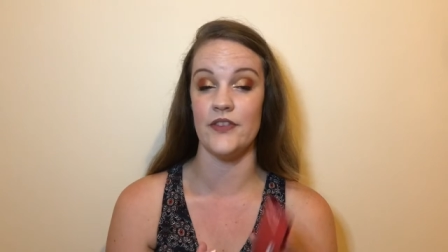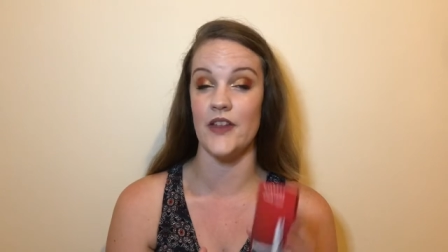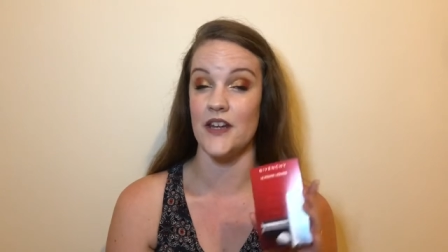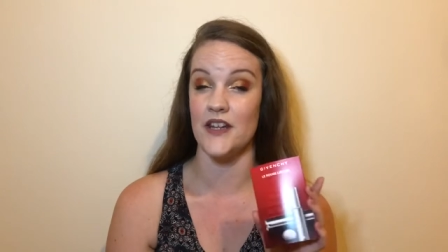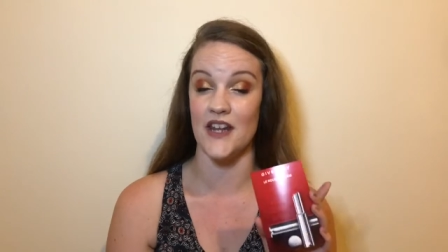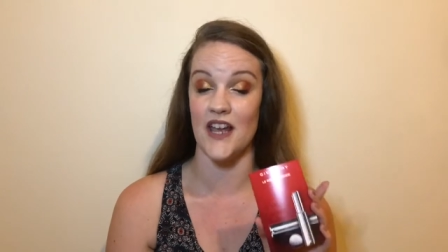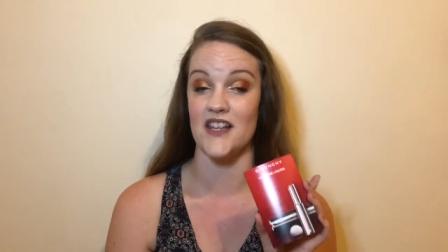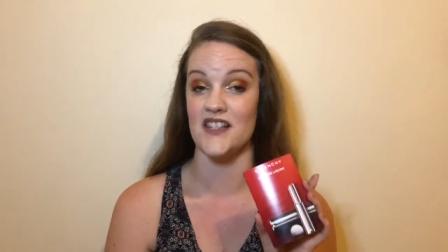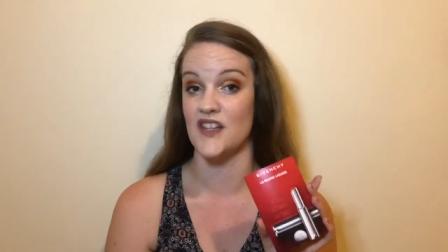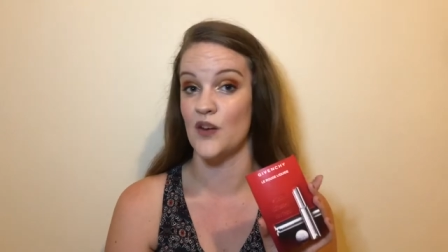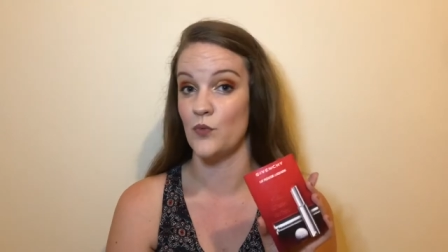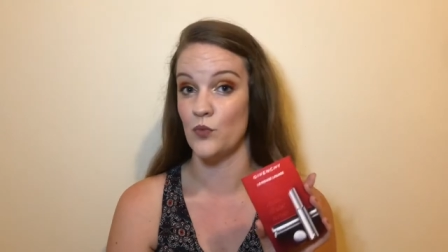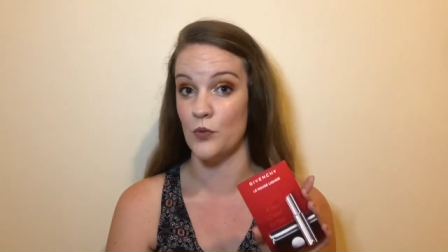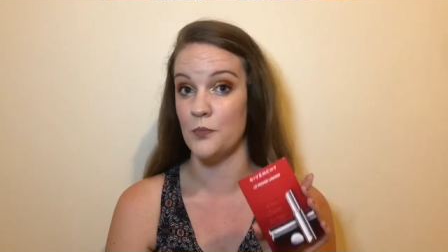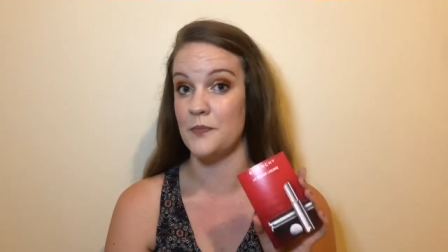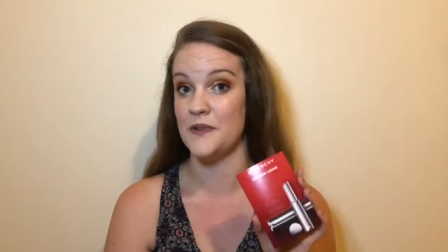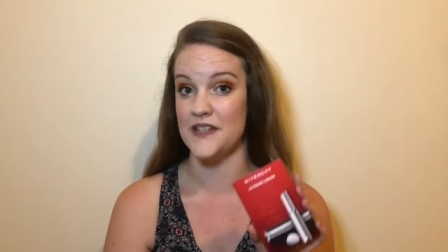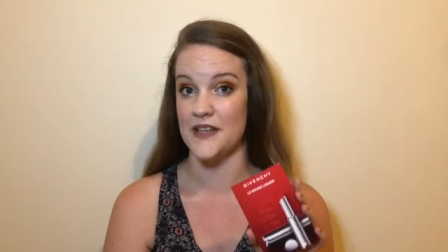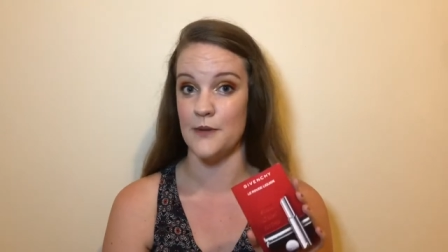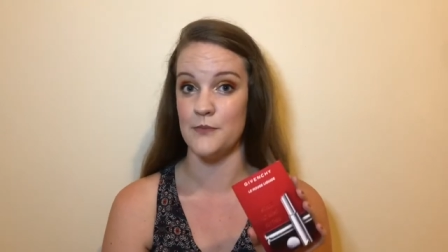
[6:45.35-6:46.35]
then yes, I
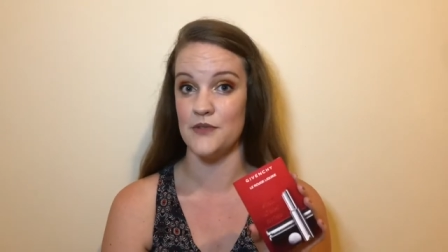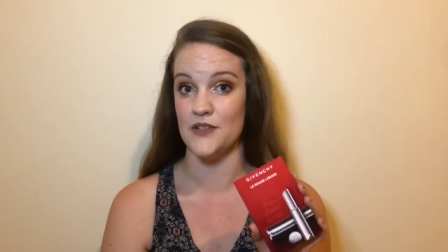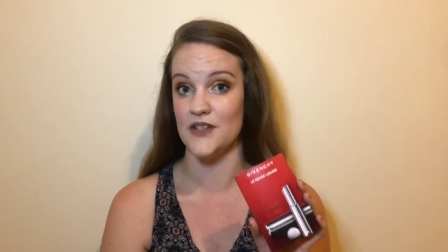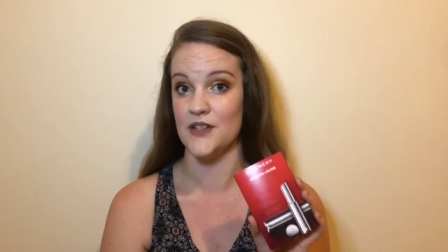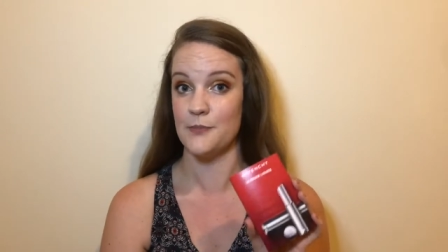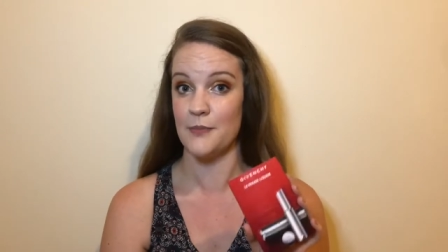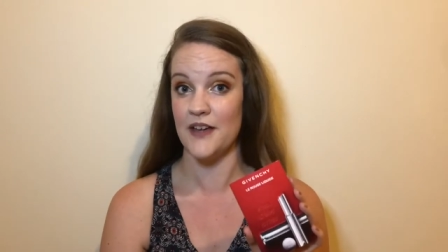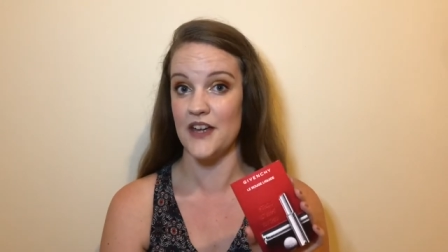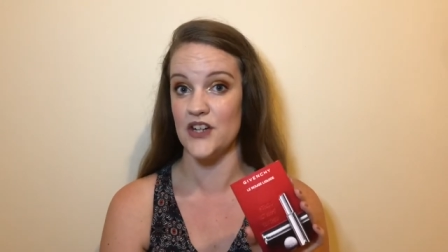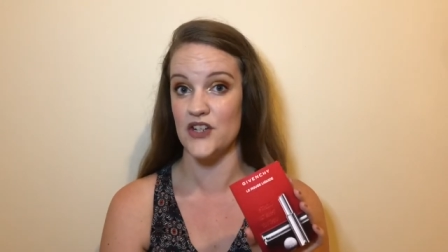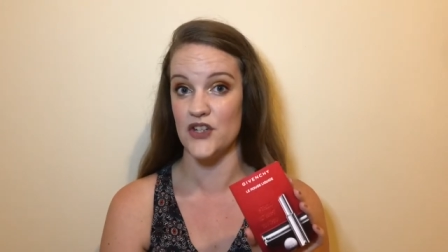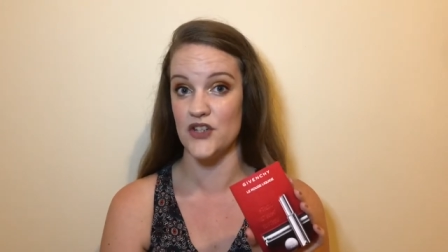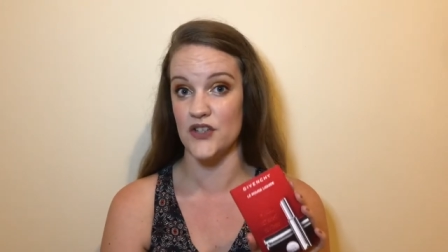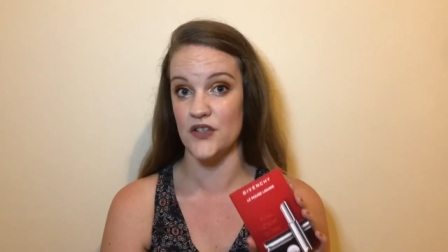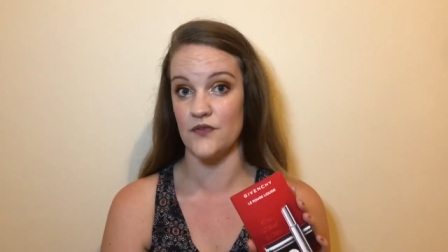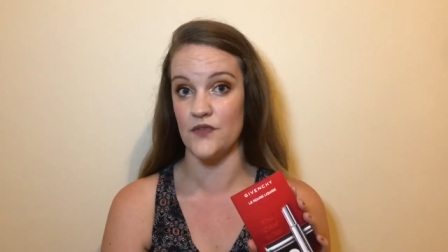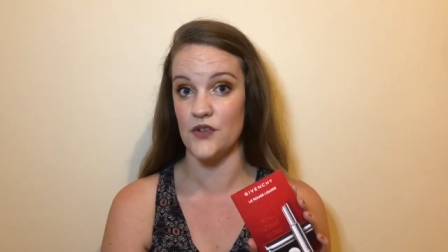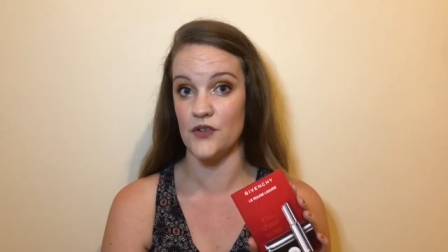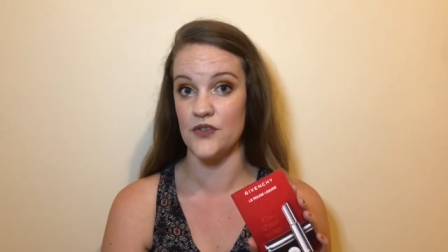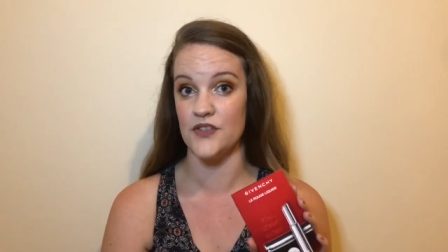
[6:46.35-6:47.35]
would be tempted to purchase
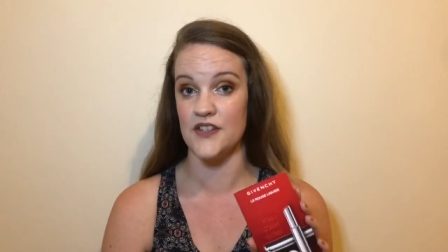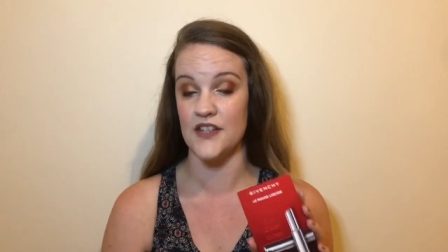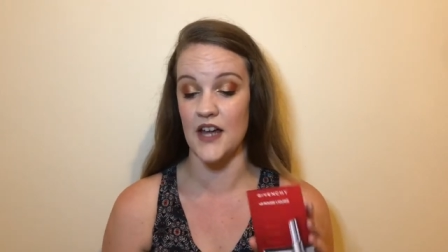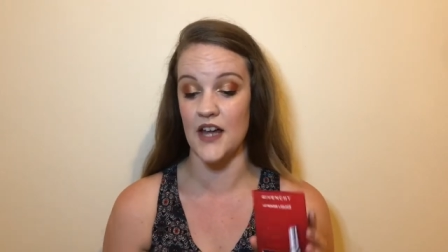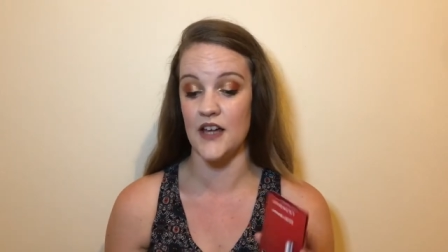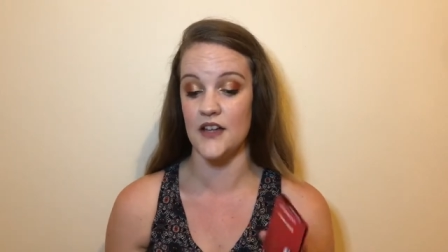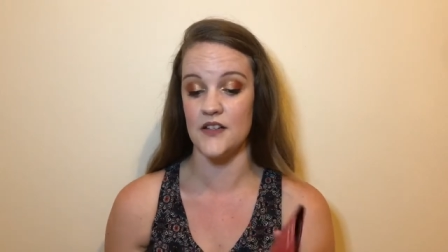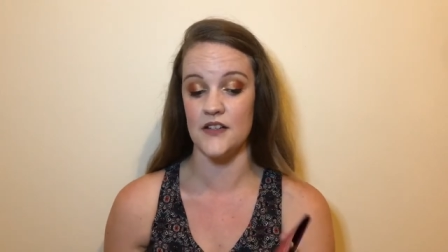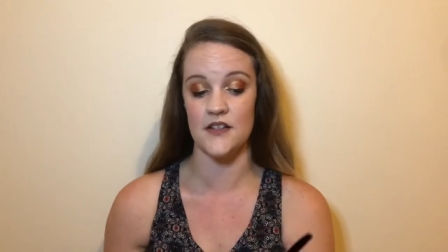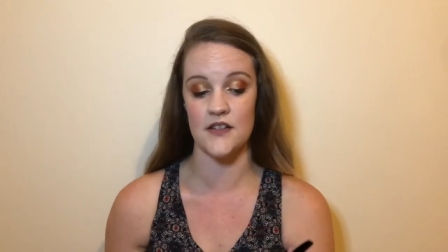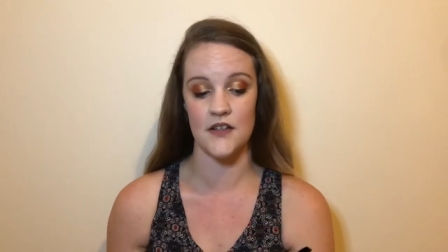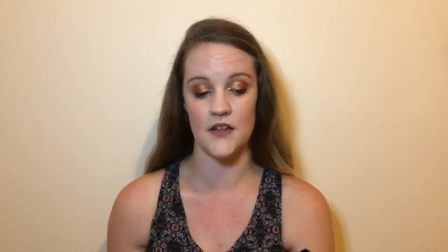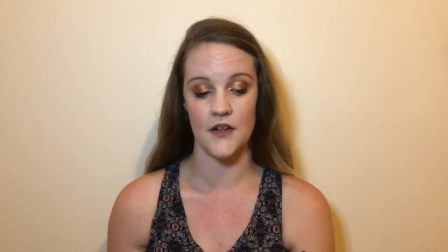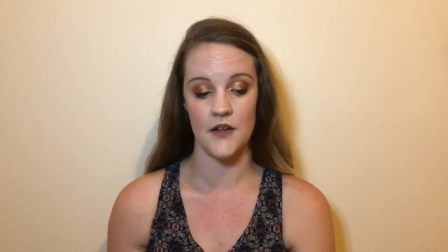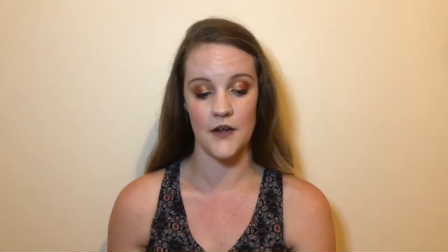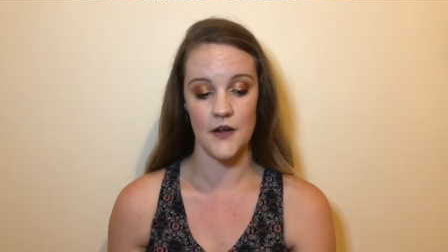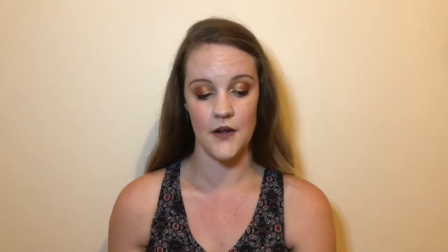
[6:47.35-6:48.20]
the full size.